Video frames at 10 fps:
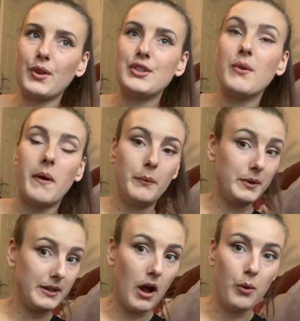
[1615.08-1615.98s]
so I
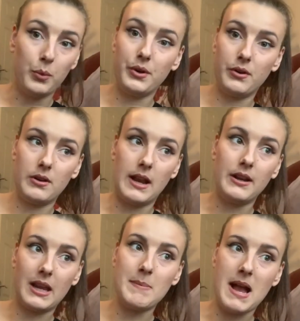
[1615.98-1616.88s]
wouldn't I wouldn't like
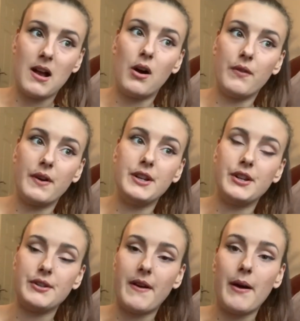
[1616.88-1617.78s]
looking back at old
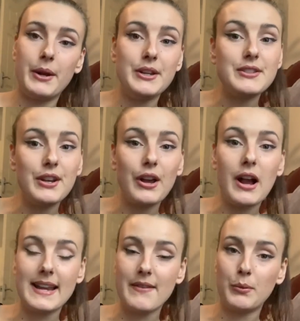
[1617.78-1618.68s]
photos of how I used to look
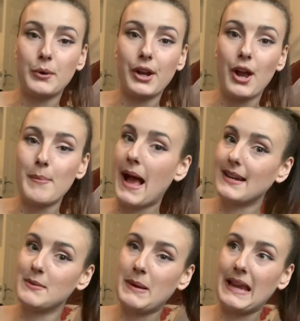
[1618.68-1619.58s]
I'd never want to go back
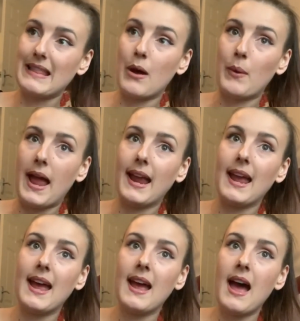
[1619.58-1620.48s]
to being that way
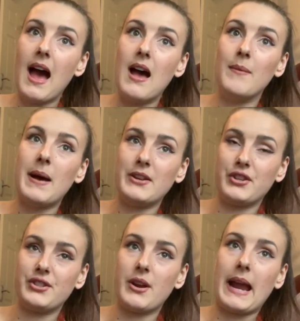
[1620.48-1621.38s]
um, and
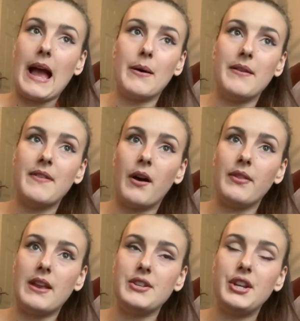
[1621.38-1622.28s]
just knowing how I felt
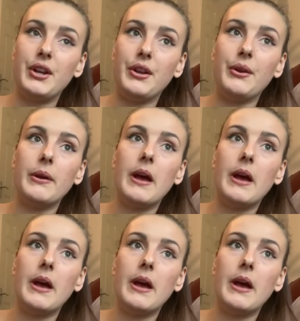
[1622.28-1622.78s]
then too